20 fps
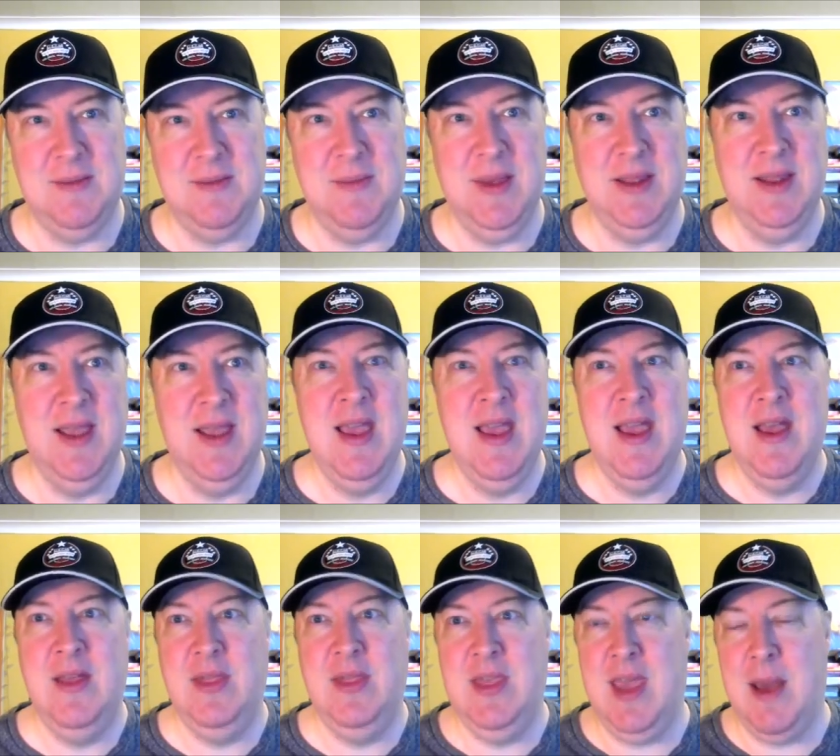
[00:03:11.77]
I mean,
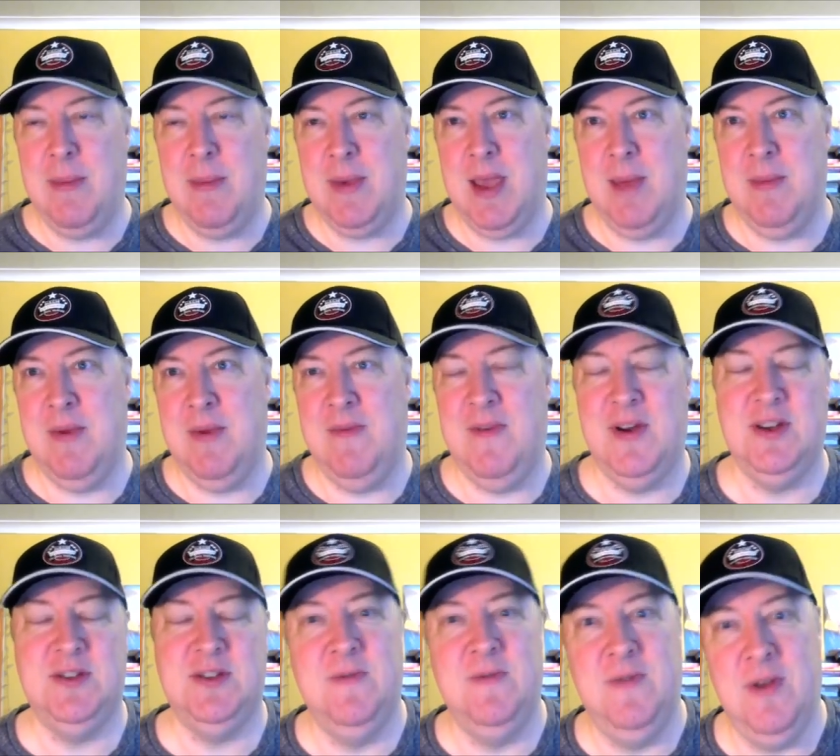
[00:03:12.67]
the upcoming
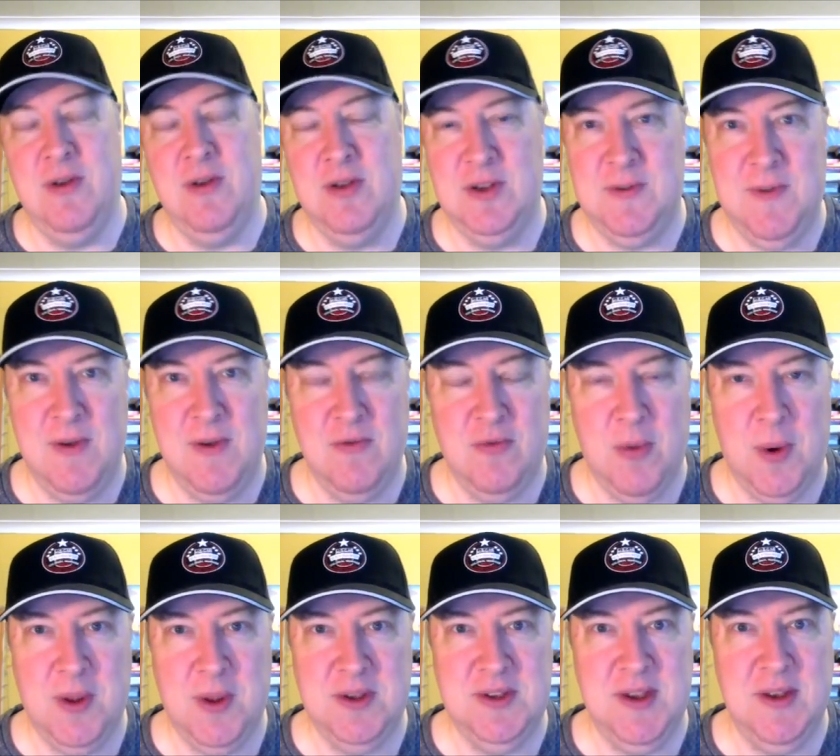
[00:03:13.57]
Fast and Furious film,
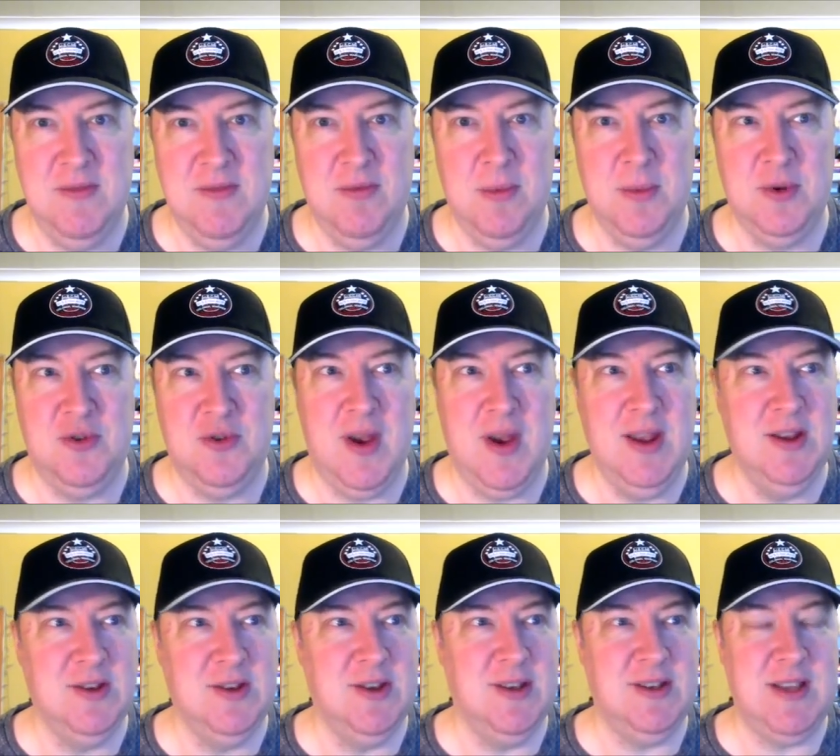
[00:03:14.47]
from what I've seen from the
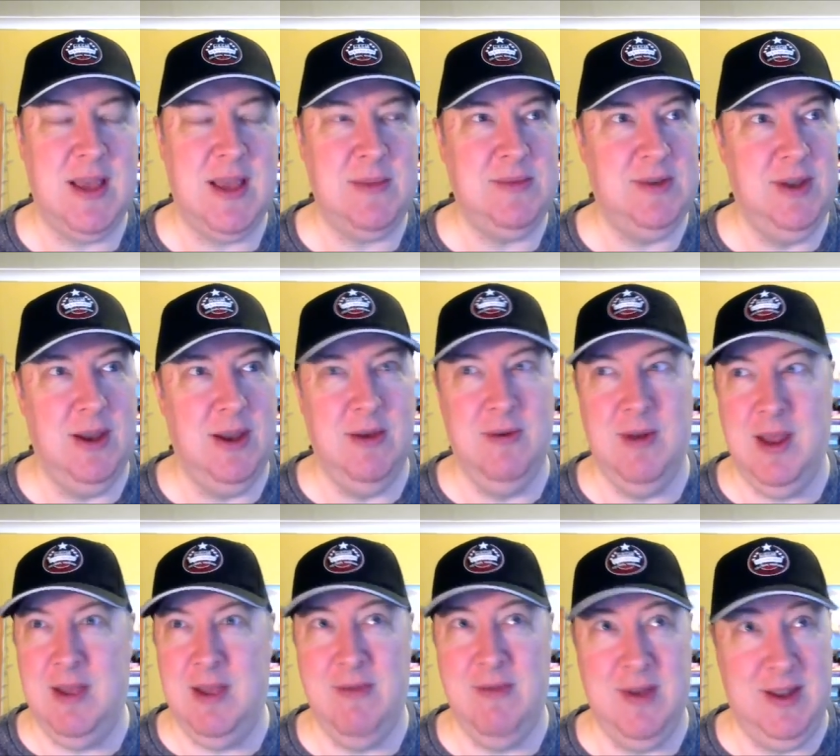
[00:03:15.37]
trailers, looks
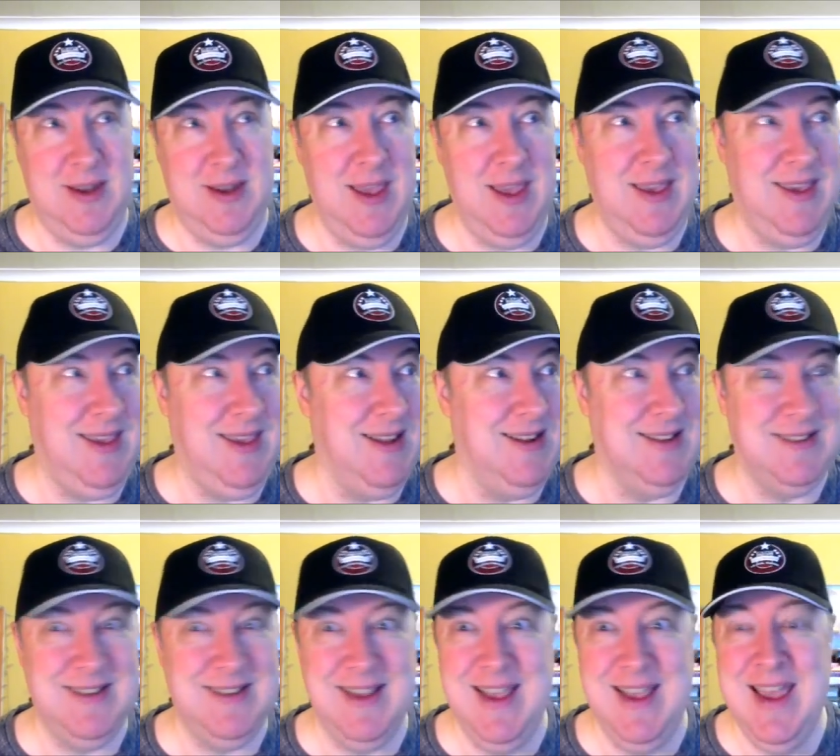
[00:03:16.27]
absolutely ridiculous.